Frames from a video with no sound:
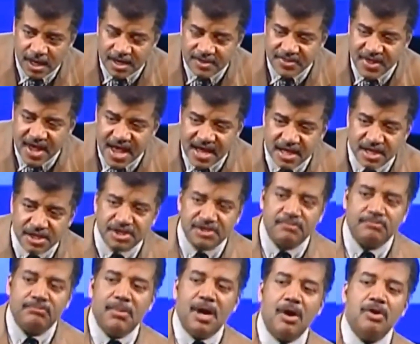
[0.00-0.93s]
And that
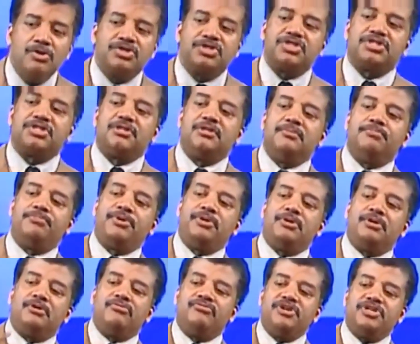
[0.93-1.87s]
is most
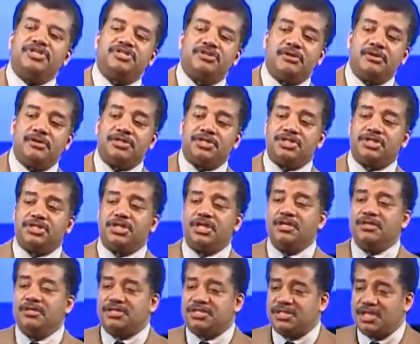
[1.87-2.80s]
pure research
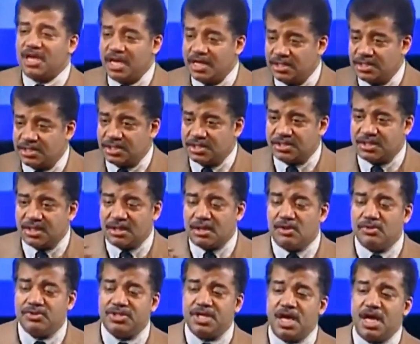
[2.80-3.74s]
in the sciences
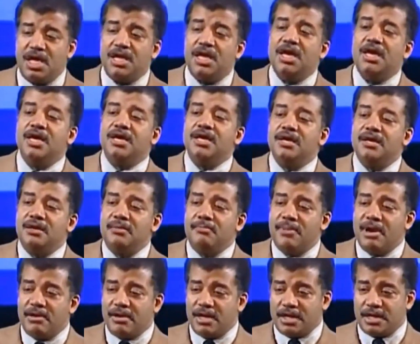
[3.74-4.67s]
that goes on in
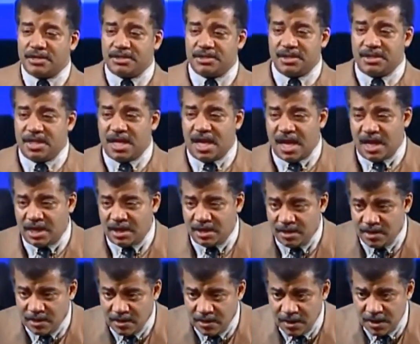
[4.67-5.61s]
America today,
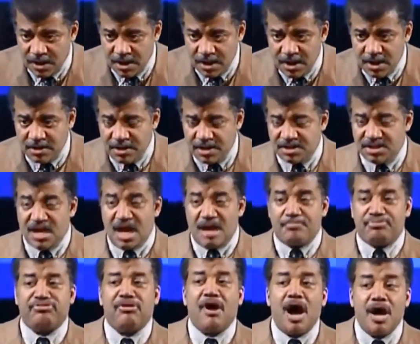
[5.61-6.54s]
that's
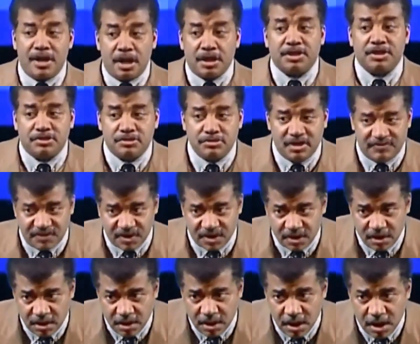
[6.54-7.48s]
not product
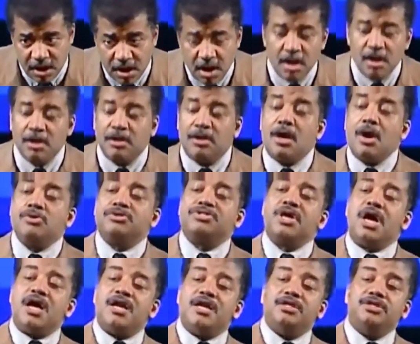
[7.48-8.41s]
driven,
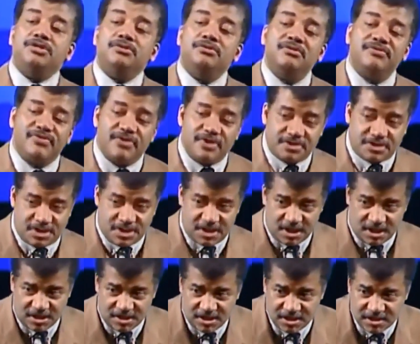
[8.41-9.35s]
goes on at
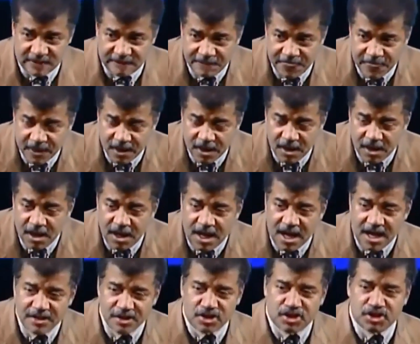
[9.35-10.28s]
universities,
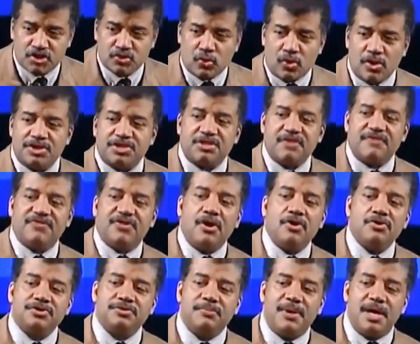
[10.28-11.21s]
and the source of
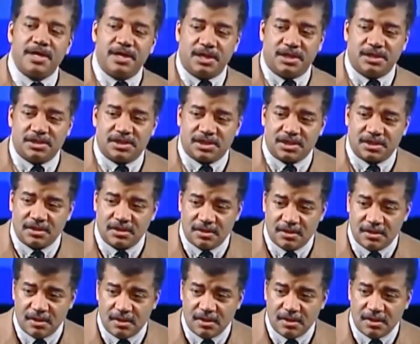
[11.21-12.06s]
those monies